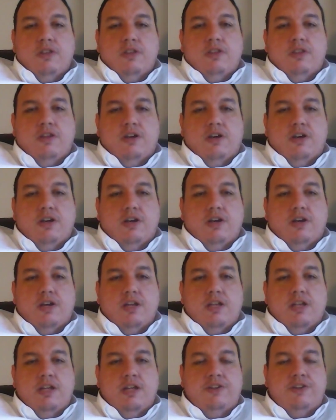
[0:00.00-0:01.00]

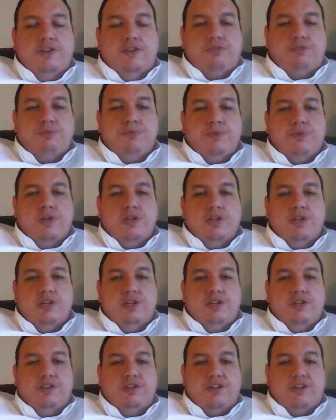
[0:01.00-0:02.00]
The easiest one to
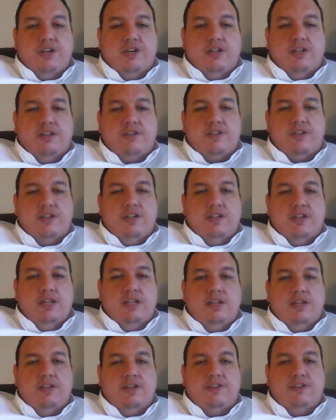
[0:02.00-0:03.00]
discuss
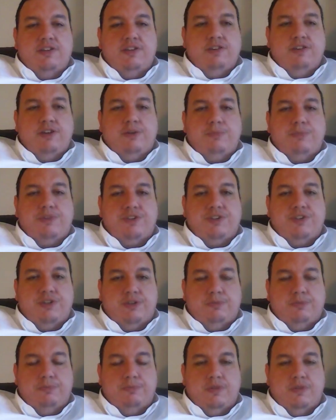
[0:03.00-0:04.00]
is the lump sum.
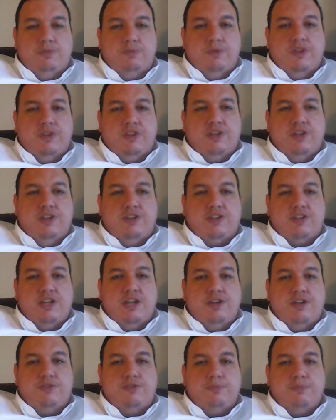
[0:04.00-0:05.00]
With this
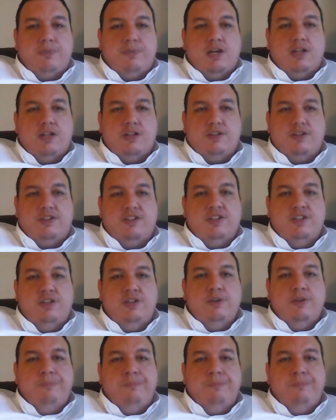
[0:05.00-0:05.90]
cancer policy,